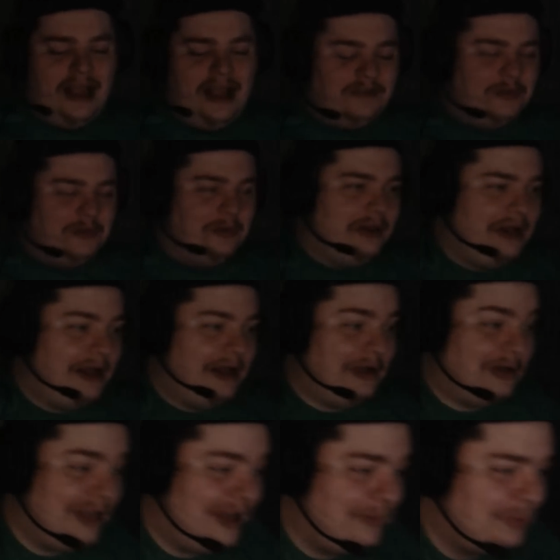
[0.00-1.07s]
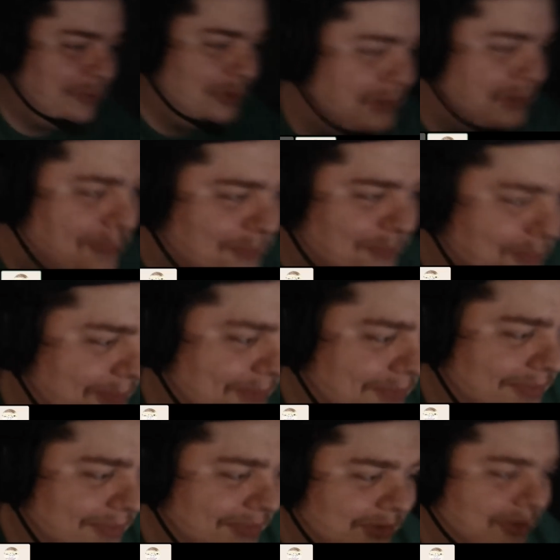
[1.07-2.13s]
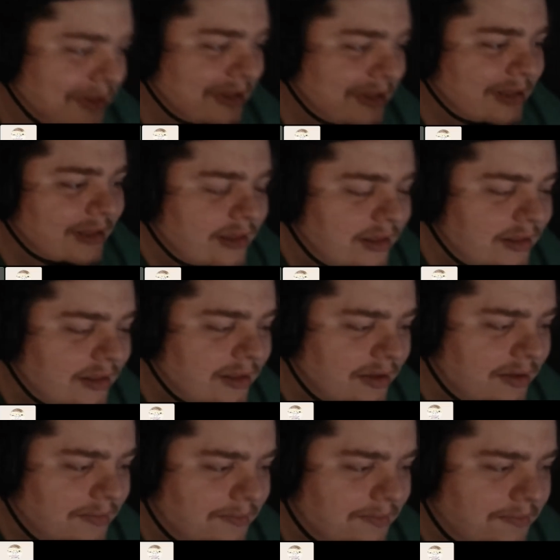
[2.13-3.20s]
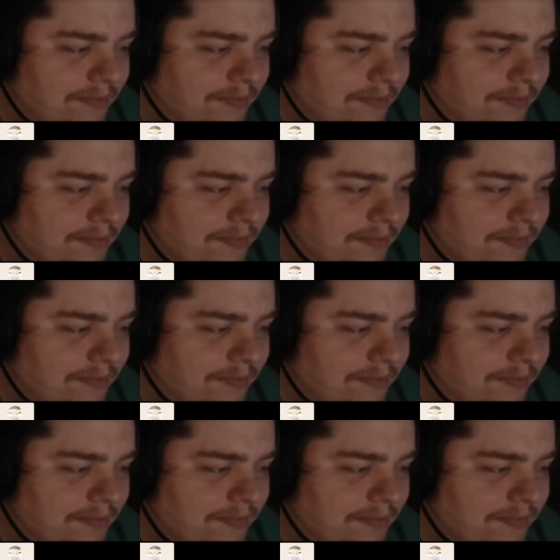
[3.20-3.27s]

I hate I have to rely on that.